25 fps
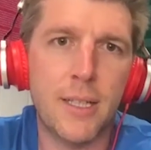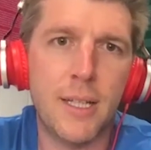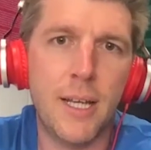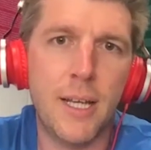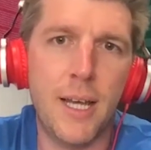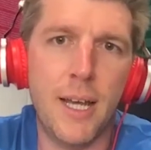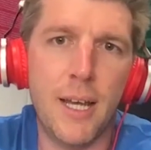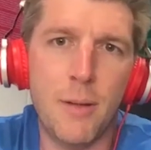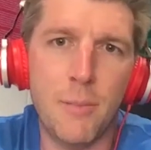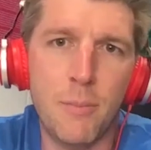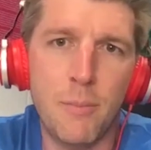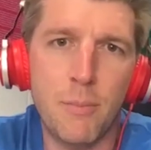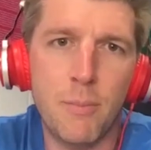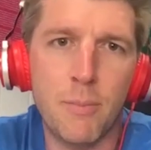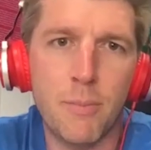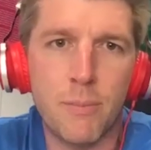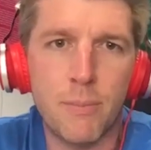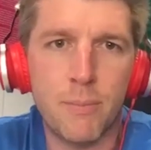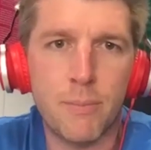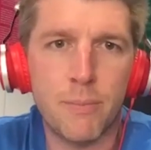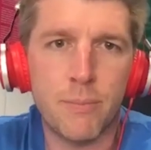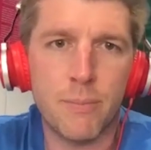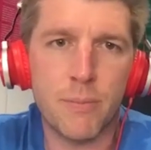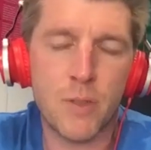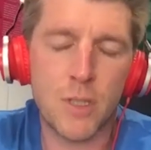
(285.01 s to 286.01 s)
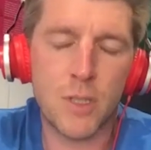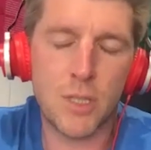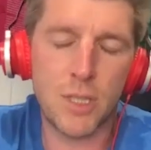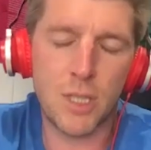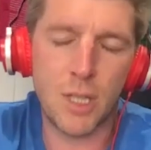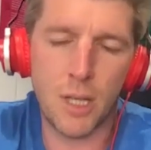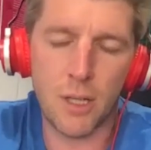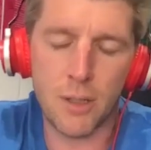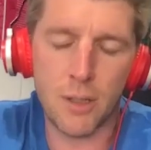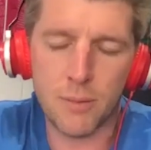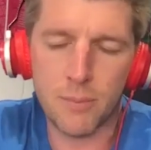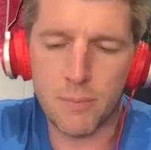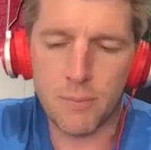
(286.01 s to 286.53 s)
That's
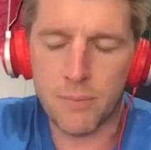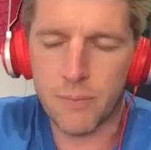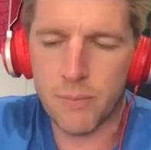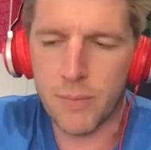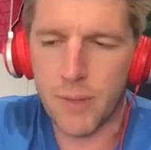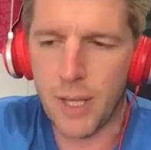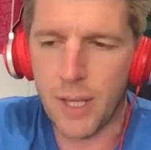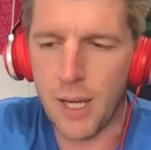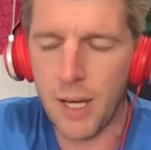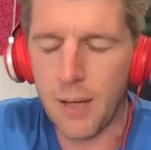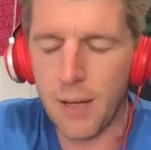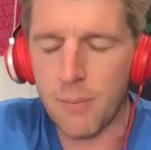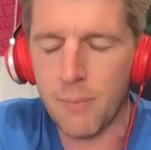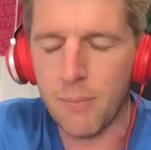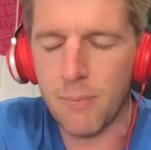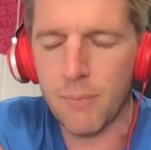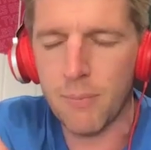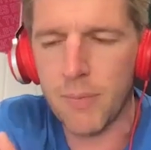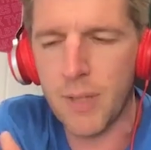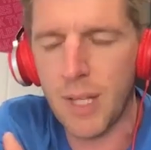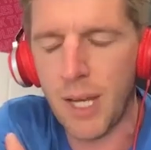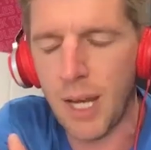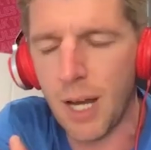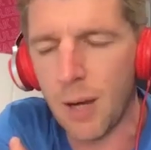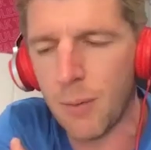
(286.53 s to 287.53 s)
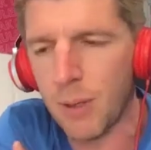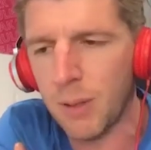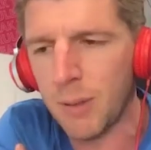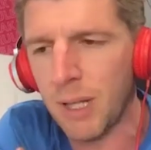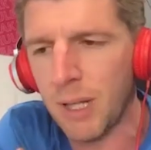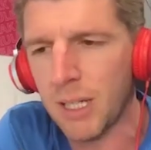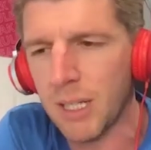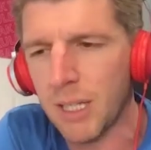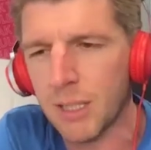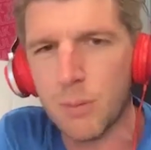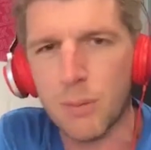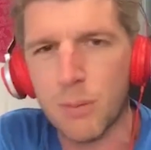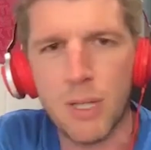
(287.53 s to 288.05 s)
kind
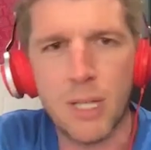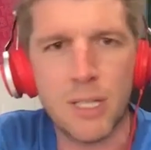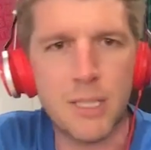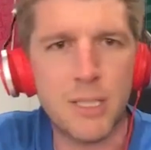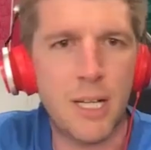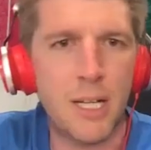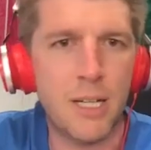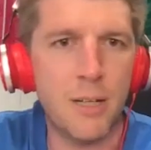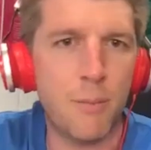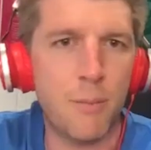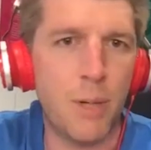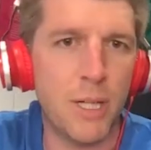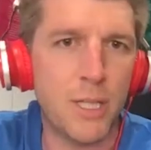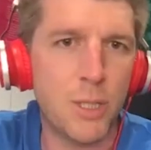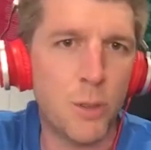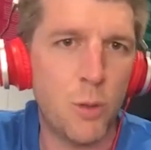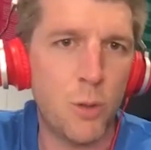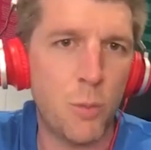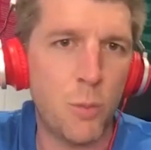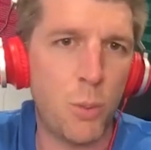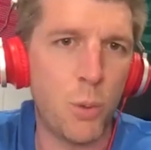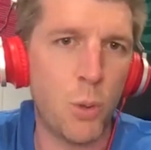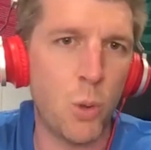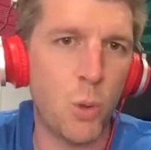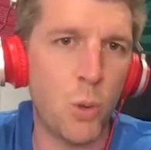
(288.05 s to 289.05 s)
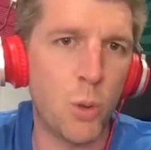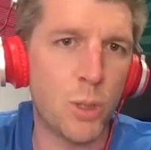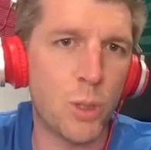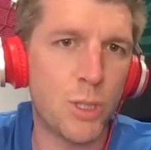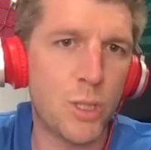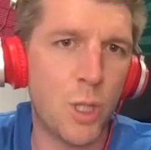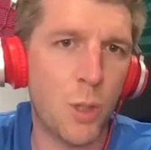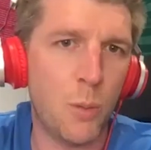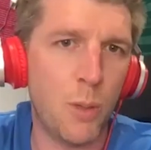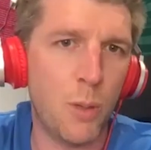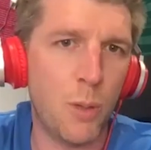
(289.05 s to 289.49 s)
of my sort of broad top